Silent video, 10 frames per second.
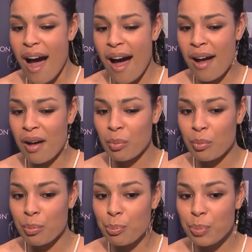
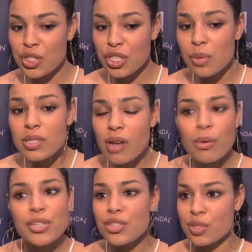Um, but she was
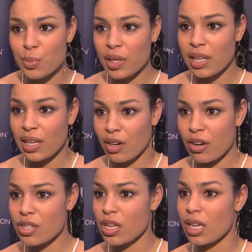always just really
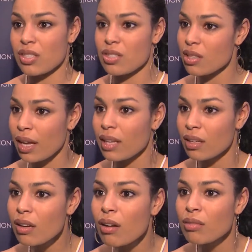encouraging, just like,
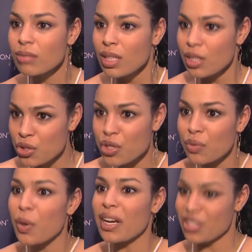you know, use
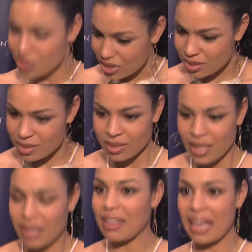your voice, just
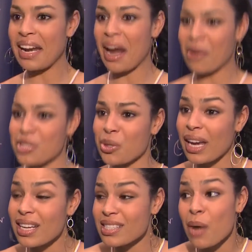let it out. It's
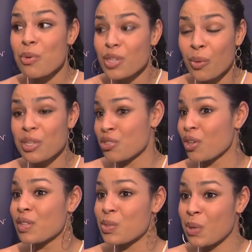okay. Because I was always
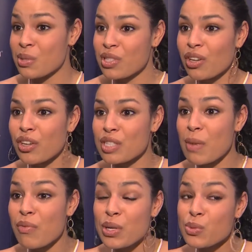nervous when I was younger
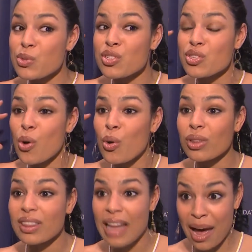because my voice was so
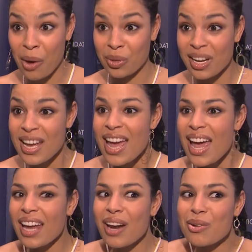loud.
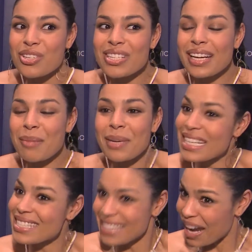And I was just like, I'm
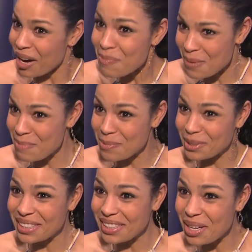going to scare
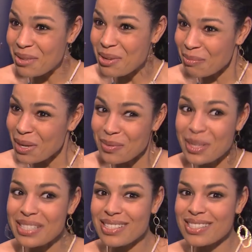people, you know, with my
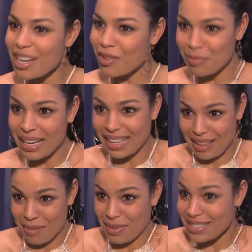voice instead of
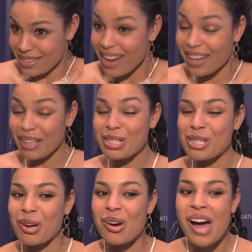making them excited.
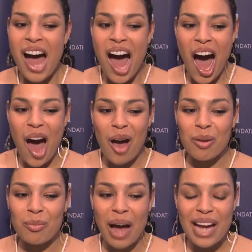So
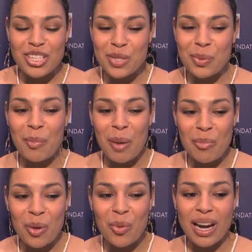um, I just
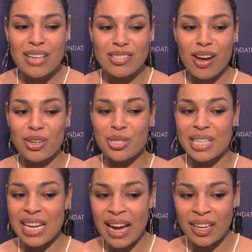remember when I saw
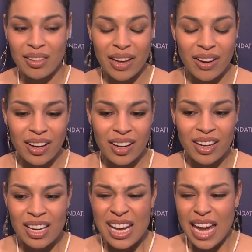Christina
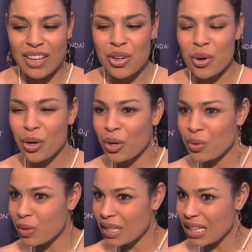Aguilera and, you know,
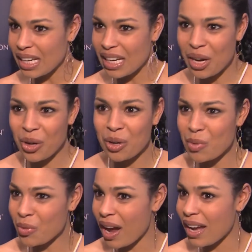heard Whitney and I heard
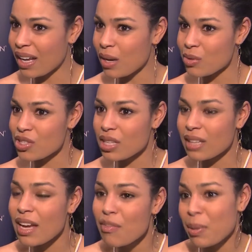Mariah and I was just
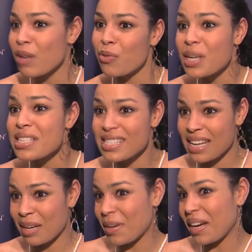like, they have big voices
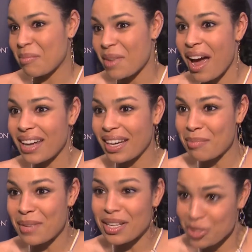like me. I'm not,
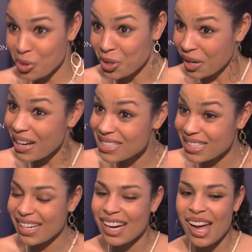I'm not so
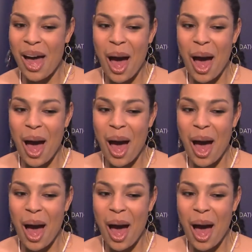crazy.